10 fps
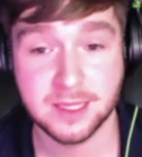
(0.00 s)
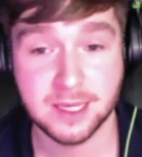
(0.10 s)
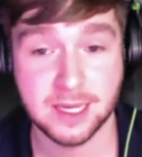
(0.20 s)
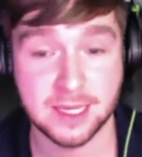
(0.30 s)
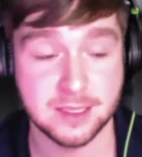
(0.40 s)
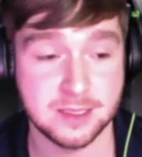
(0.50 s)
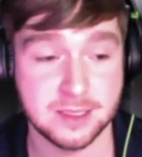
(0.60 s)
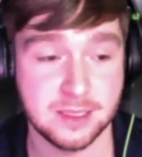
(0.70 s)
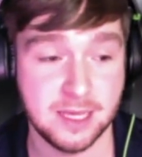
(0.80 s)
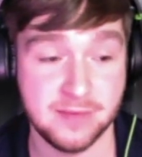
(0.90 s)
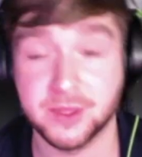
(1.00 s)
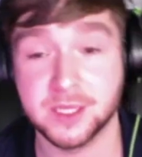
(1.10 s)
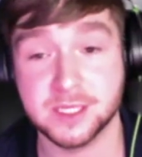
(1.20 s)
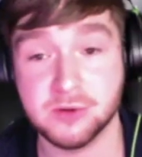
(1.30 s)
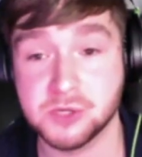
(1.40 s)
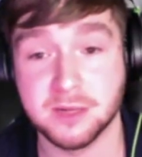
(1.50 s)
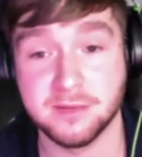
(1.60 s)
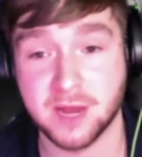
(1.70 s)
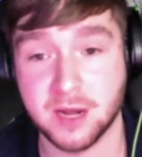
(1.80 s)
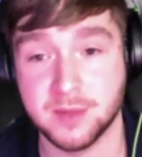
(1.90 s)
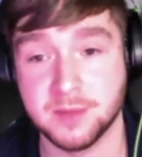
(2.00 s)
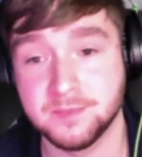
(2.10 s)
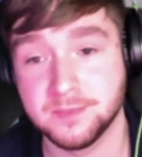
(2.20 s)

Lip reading: And even the social environment.